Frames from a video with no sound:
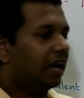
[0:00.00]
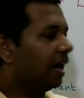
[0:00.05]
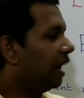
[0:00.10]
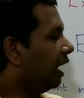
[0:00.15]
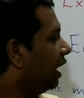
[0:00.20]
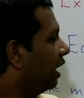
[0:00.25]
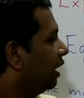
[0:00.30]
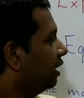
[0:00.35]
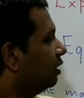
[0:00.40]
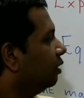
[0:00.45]

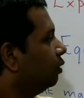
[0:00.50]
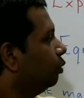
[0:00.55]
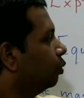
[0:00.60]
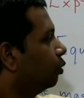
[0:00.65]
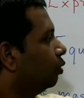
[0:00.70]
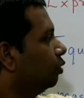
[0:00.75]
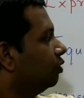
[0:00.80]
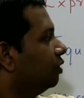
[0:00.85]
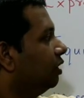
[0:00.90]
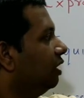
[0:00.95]
and you
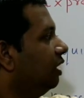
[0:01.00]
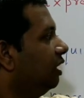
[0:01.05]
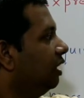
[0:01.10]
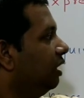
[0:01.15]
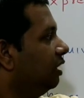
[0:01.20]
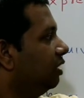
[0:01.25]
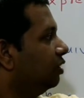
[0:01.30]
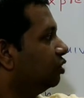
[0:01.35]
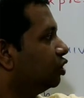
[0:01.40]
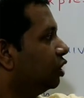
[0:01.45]
could see
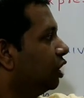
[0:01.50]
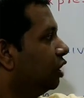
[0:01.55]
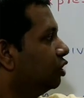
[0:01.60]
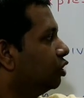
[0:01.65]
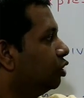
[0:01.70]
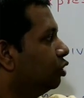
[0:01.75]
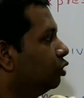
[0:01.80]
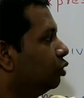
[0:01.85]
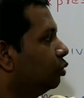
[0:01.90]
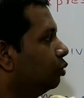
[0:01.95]
it is
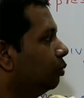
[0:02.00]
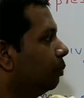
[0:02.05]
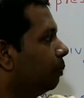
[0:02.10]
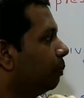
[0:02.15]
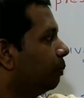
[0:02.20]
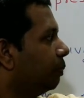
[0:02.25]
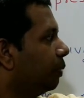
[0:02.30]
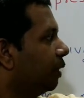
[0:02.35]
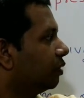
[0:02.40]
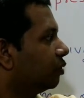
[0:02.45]
changed to
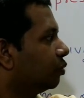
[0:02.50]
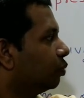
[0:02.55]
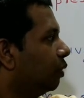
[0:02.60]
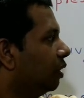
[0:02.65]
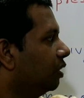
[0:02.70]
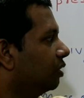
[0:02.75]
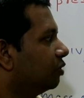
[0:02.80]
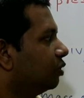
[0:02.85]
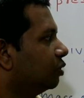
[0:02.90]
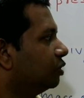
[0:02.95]
plus
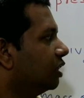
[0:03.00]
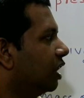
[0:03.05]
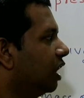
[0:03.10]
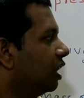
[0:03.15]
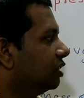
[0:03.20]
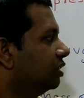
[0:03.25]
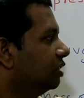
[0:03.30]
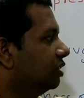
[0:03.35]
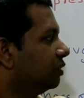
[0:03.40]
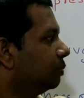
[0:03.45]
1 so
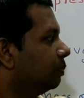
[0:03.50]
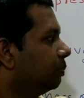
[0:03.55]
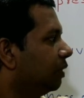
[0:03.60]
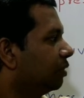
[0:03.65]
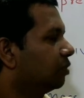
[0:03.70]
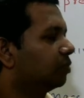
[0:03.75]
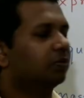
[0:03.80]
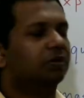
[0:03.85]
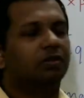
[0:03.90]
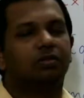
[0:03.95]
charge is
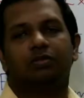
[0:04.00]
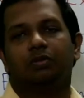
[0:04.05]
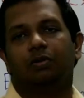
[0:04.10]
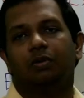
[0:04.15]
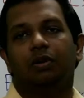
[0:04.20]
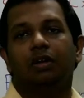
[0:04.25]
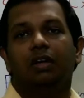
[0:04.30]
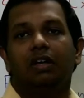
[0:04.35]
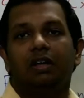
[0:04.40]
plus 1 so